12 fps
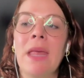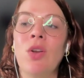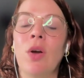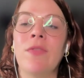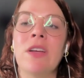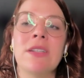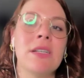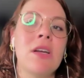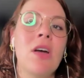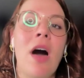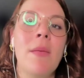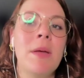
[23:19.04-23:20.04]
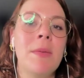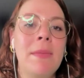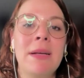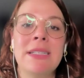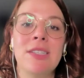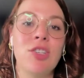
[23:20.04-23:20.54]
if there's a comma,
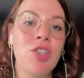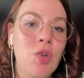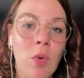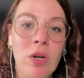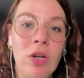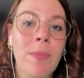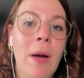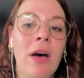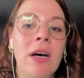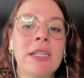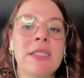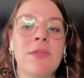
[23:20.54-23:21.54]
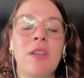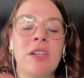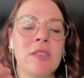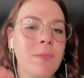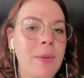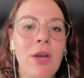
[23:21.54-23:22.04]
maybe it's a shorter pause. If
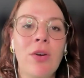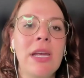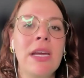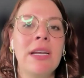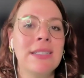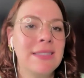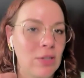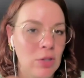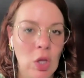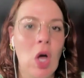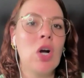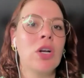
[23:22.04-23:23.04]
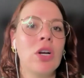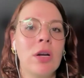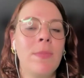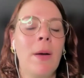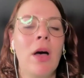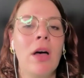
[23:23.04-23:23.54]
there's a period, it's a
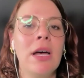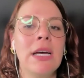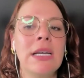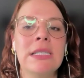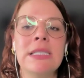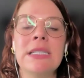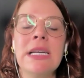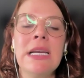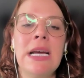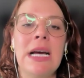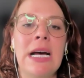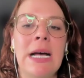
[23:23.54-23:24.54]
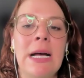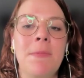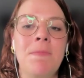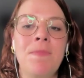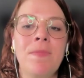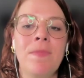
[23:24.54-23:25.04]
longer pause.
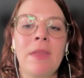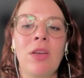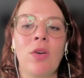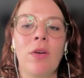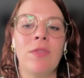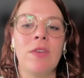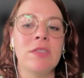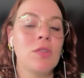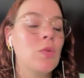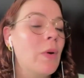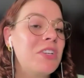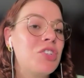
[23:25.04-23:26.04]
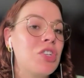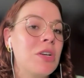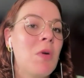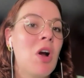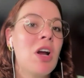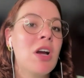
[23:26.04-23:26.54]
Um, if there's a question
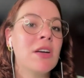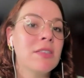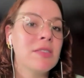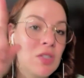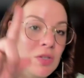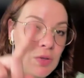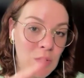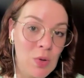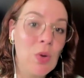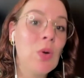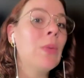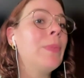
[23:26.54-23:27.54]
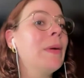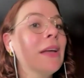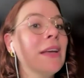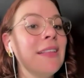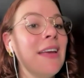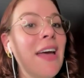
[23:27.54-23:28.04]
mark, scooping
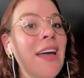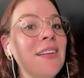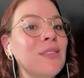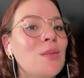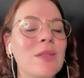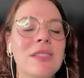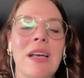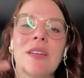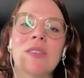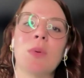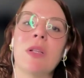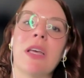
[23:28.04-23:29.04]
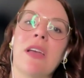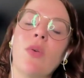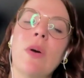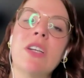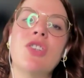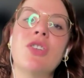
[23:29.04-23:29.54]
at the end, so it sounds more like a
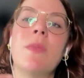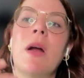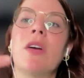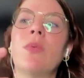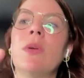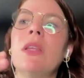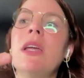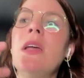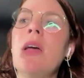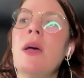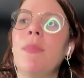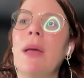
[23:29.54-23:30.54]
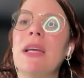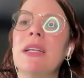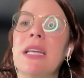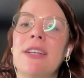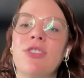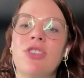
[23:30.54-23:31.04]
question mark. Really pay
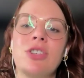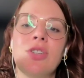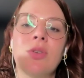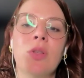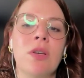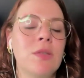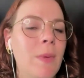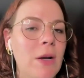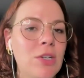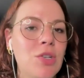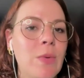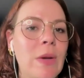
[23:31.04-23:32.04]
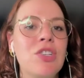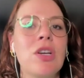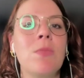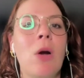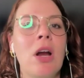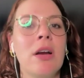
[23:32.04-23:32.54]
attention to those
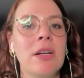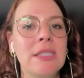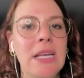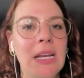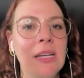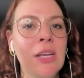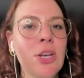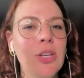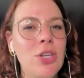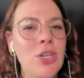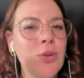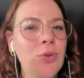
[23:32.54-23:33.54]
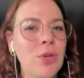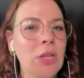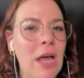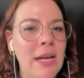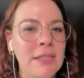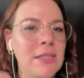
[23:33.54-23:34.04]
punctuation marks and
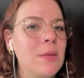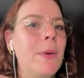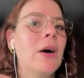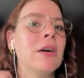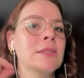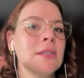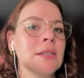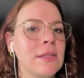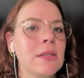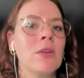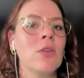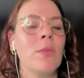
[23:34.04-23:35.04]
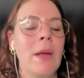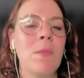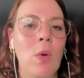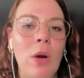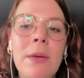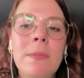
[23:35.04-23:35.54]
utilize the pauses a little bit
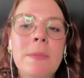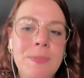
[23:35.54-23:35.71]
more.